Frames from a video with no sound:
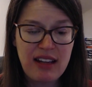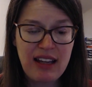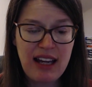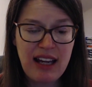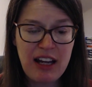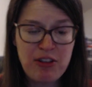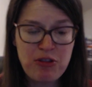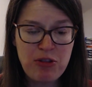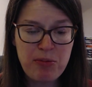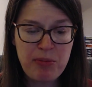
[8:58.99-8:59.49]

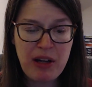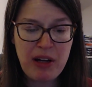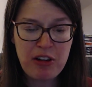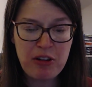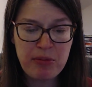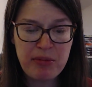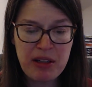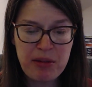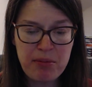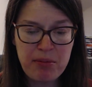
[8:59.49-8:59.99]
Andrew
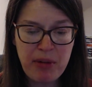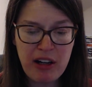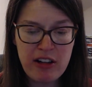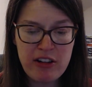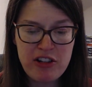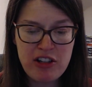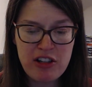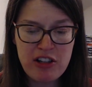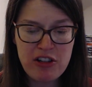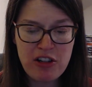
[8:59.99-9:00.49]
Puckleman
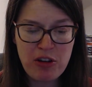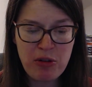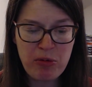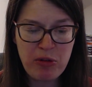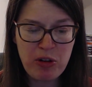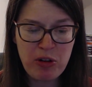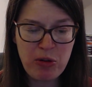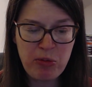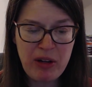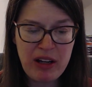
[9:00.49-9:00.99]
barged into the
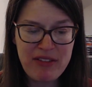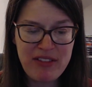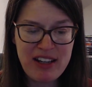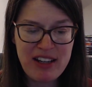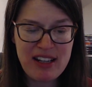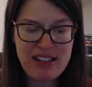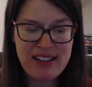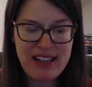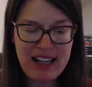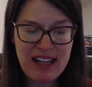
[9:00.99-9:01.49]
room waving
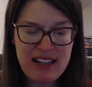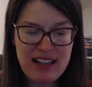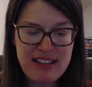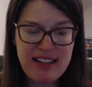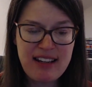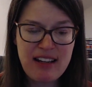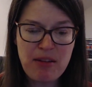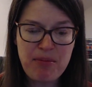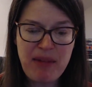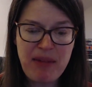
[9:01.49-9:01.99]
his
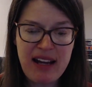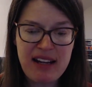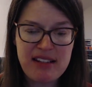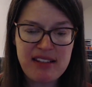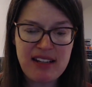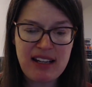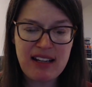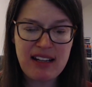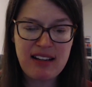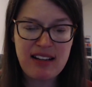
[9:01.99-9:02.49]
antique
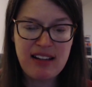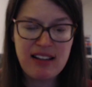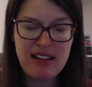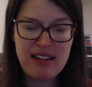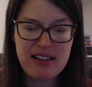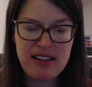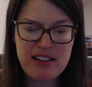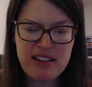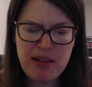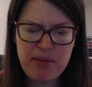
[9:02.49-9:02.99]
magazine,
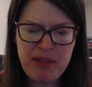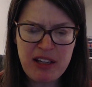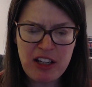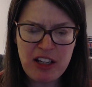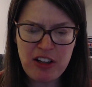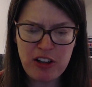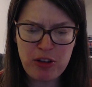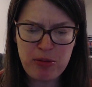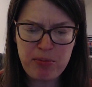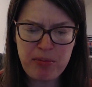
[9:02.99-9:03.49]
something
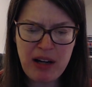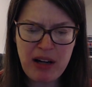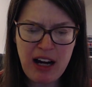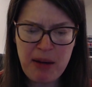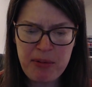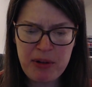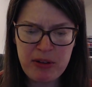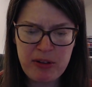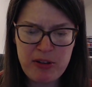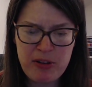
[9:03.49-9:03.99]
called Popular